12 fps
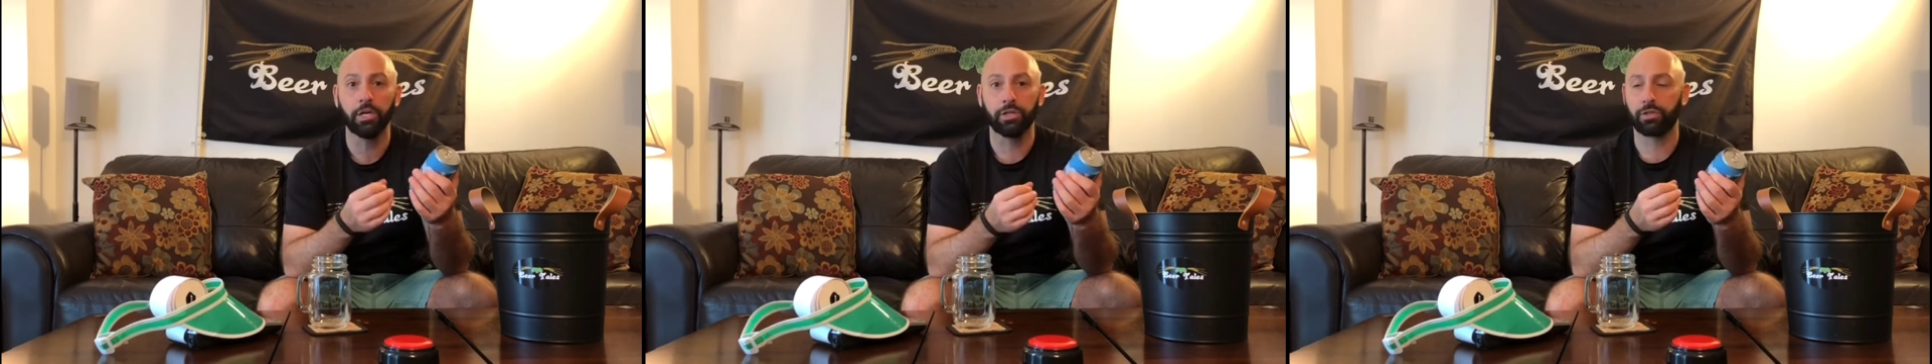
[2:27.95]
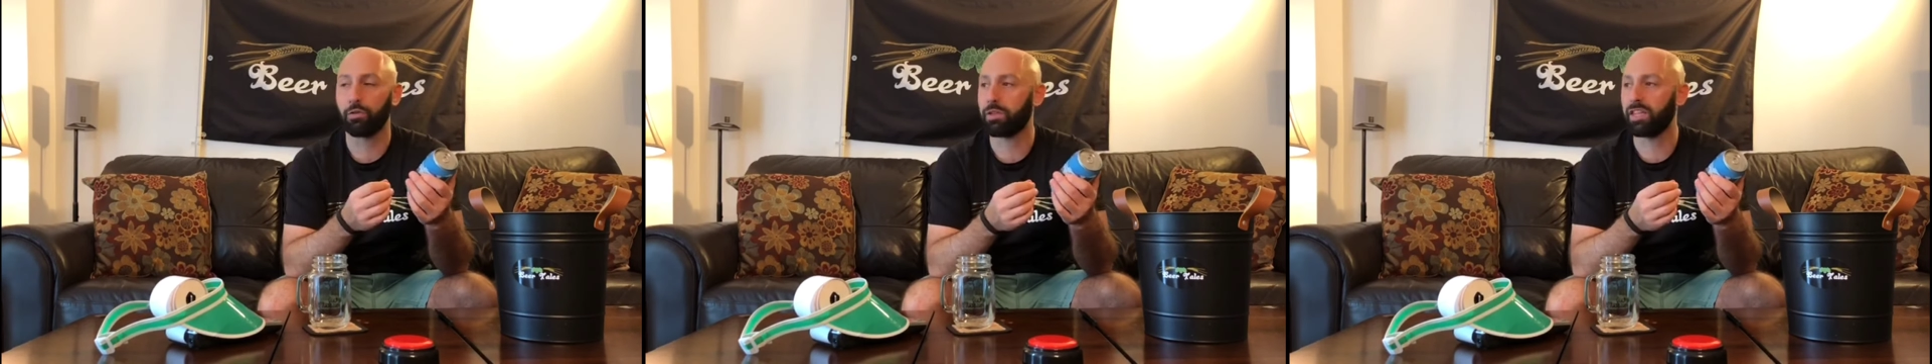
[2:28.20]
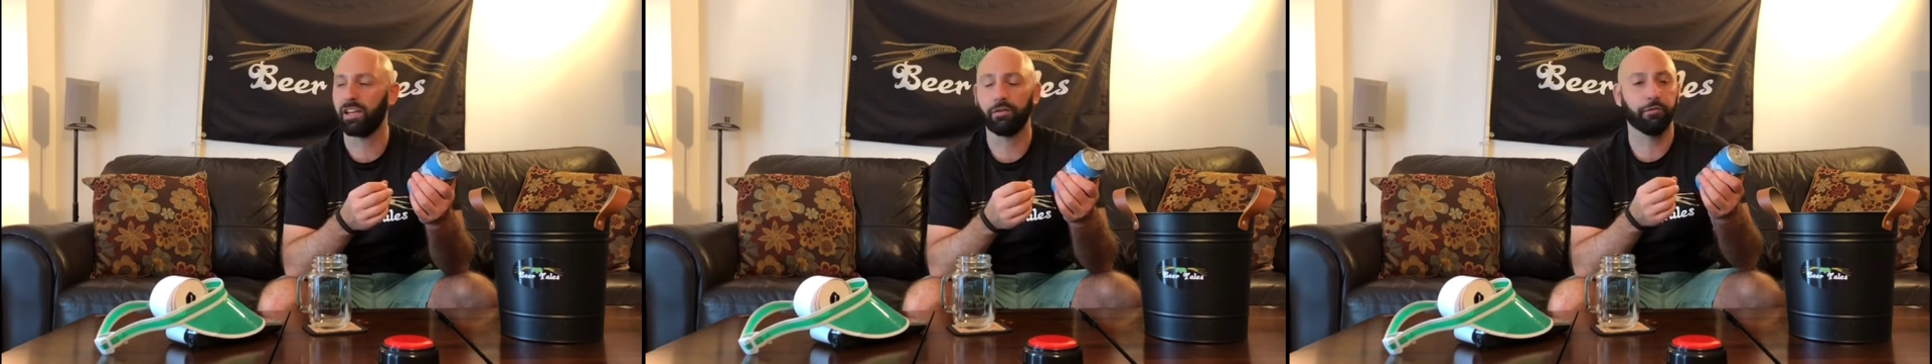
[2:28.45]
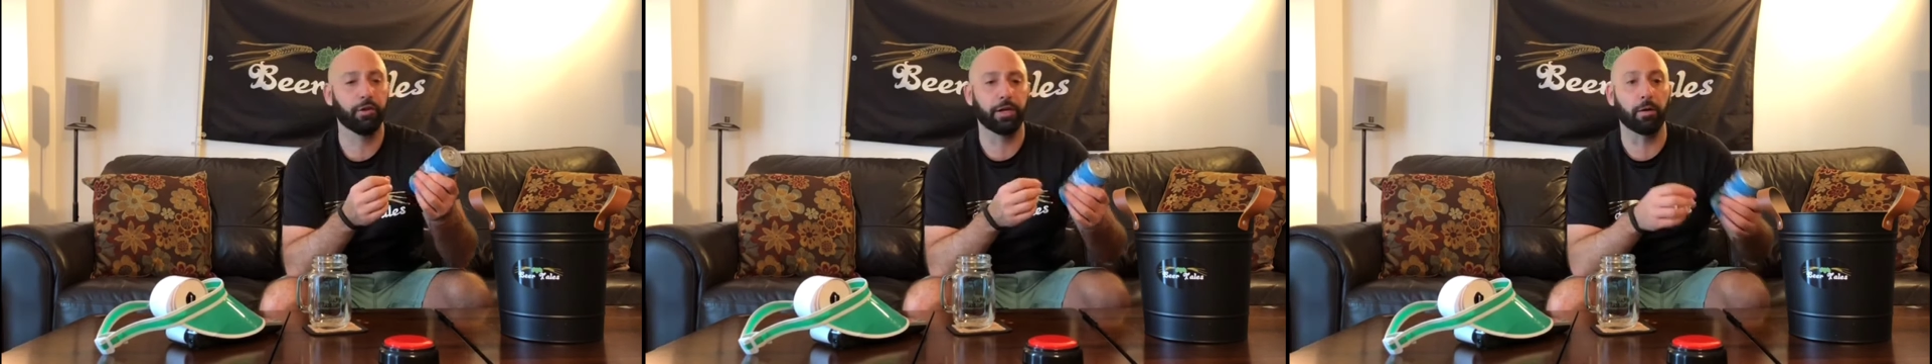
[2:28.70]
So think
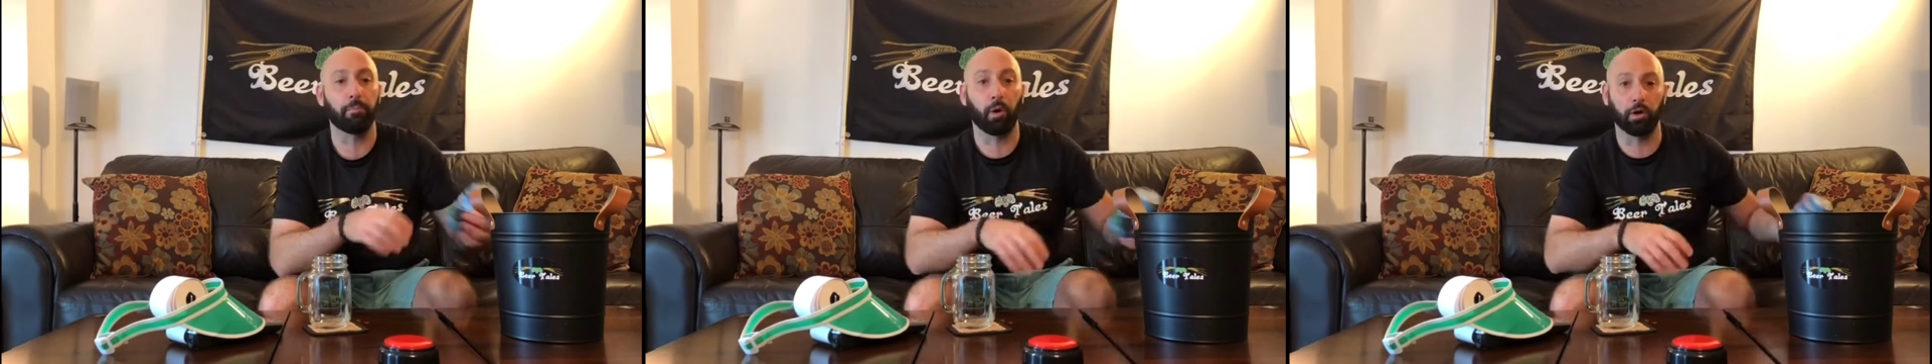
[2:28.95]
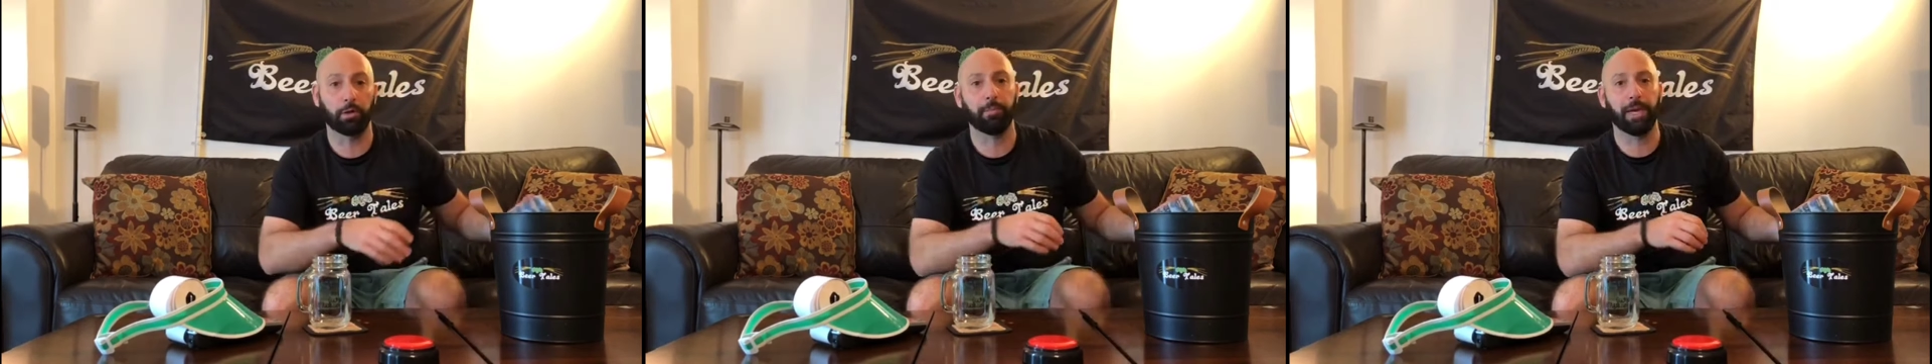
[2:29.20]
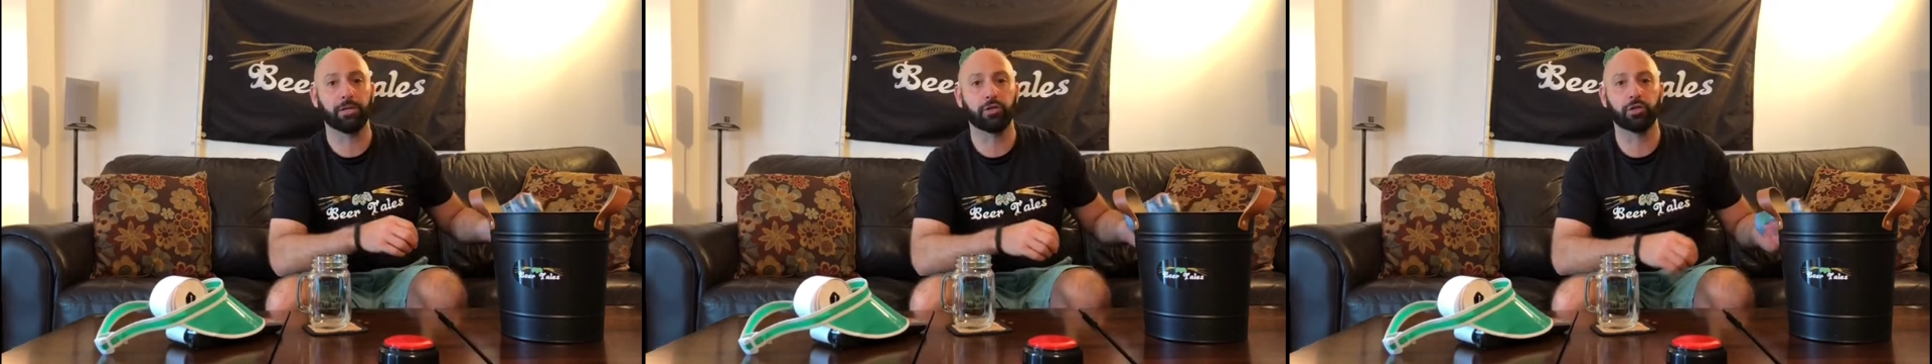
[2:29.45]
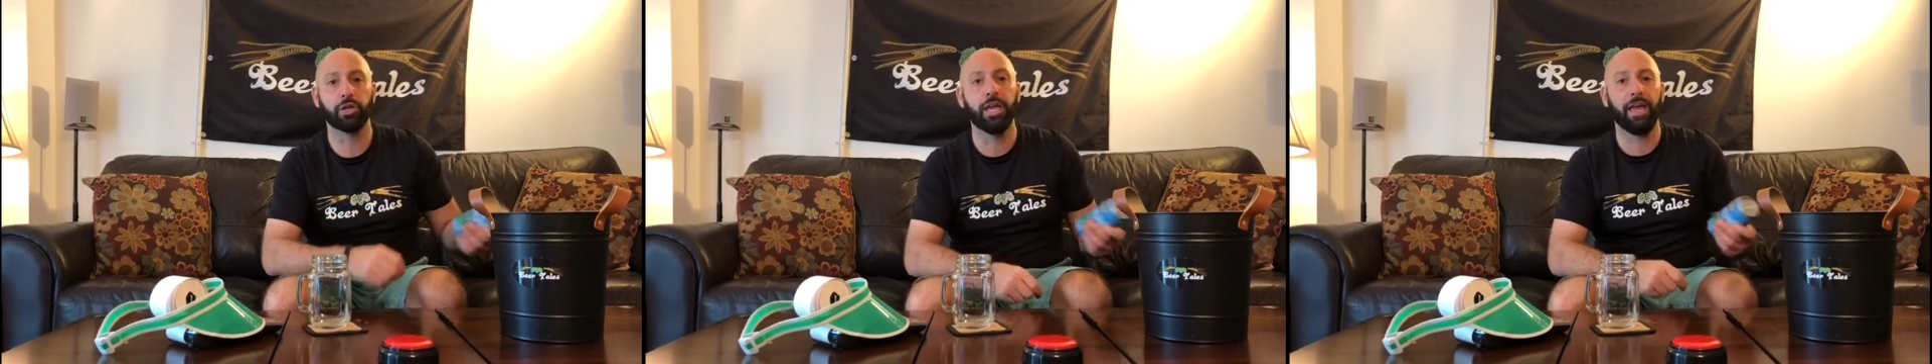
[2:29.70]
of like a park
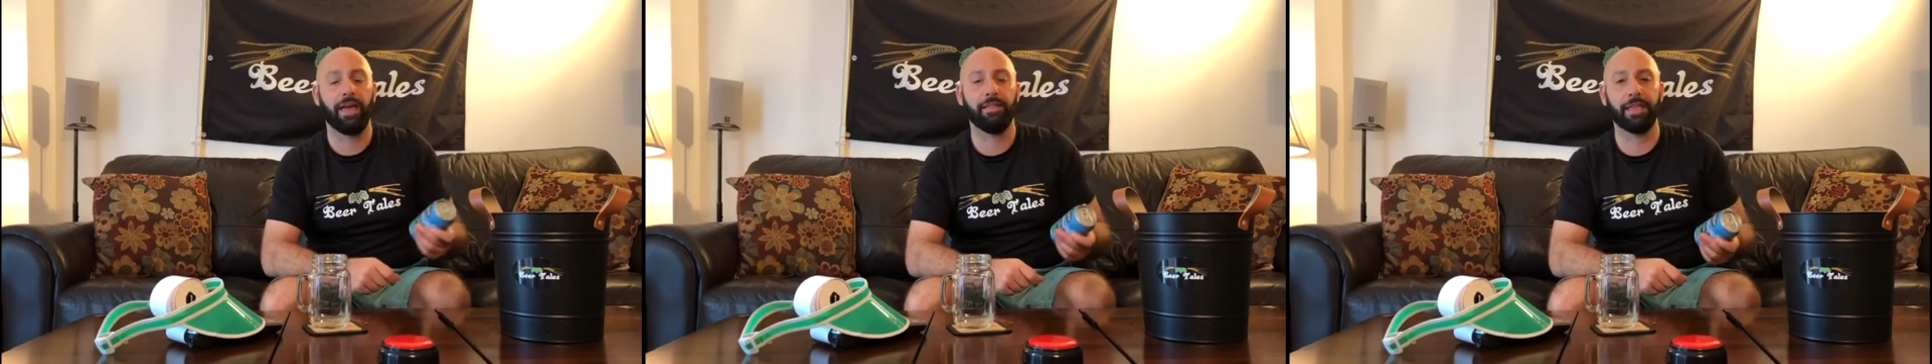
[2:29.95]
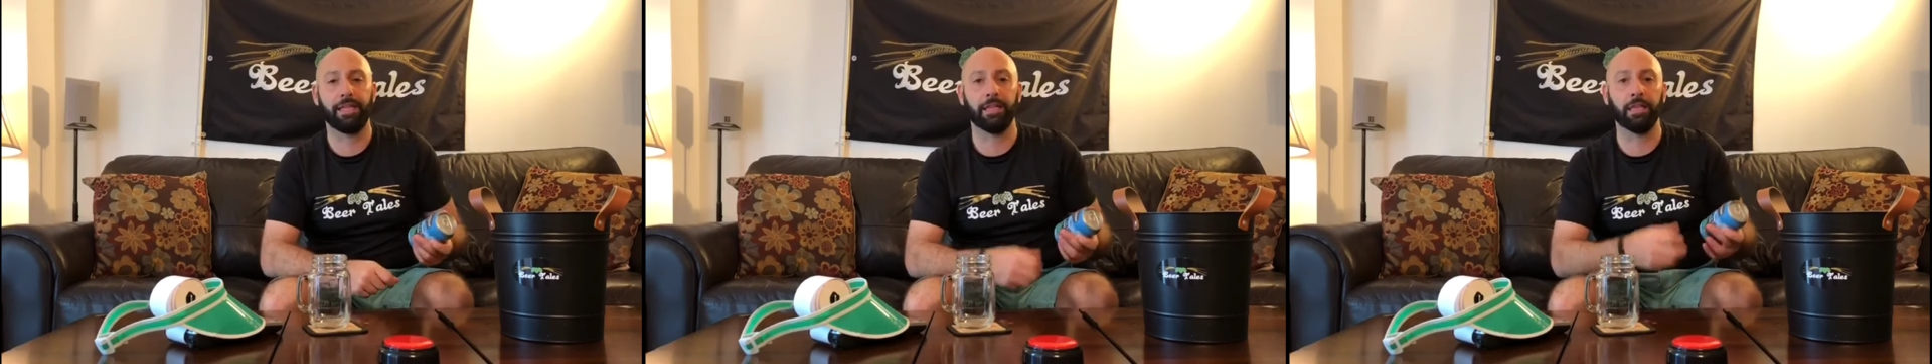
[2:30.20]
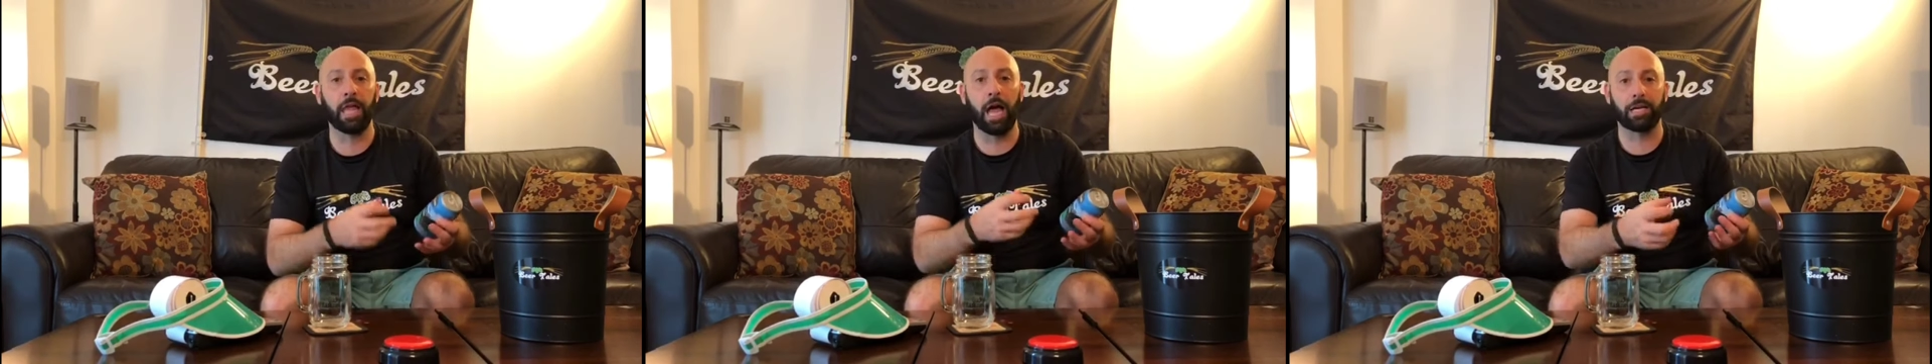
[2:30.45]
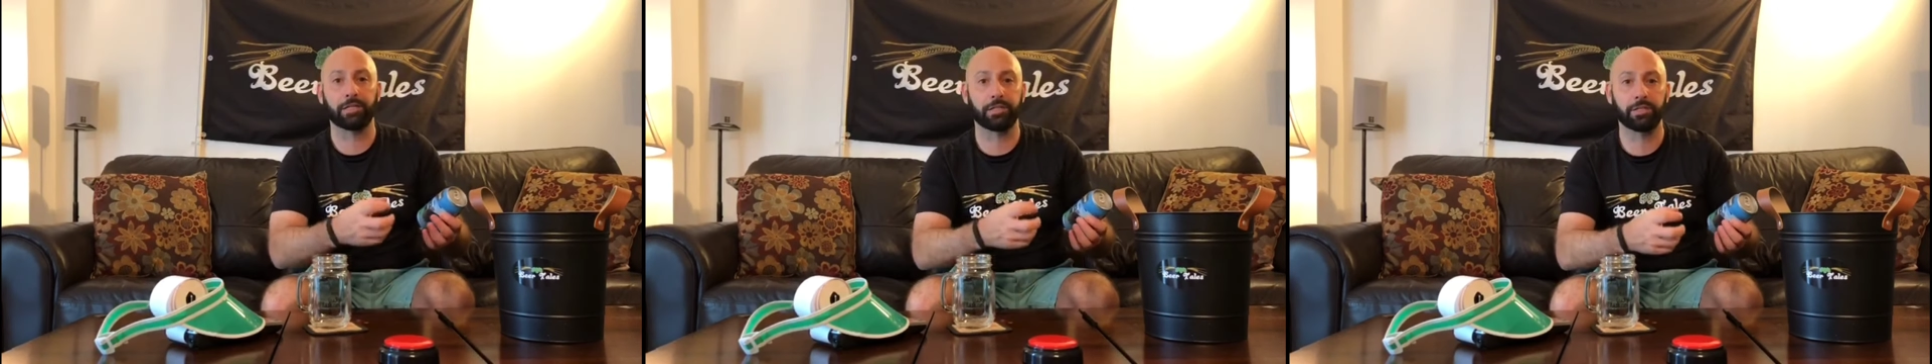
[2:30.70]
bench, and then
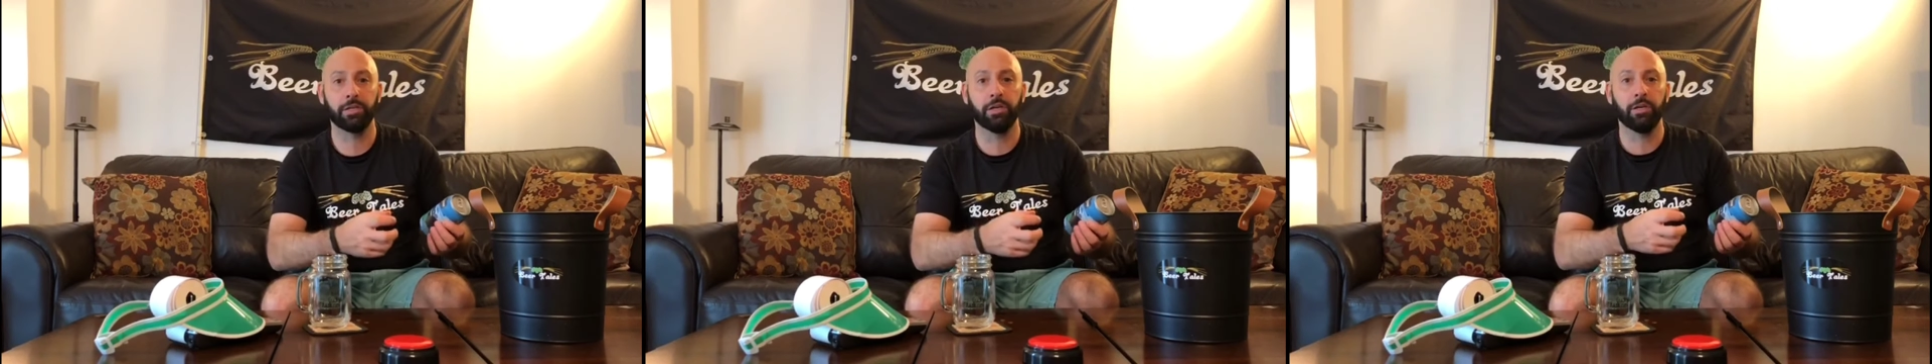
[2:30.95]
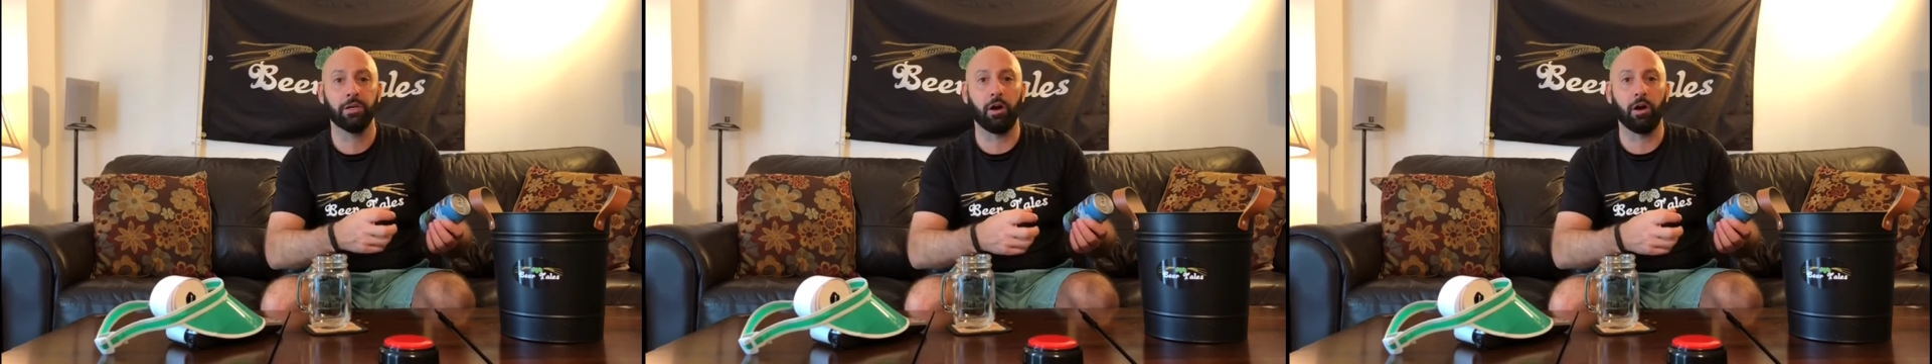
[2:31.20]
locks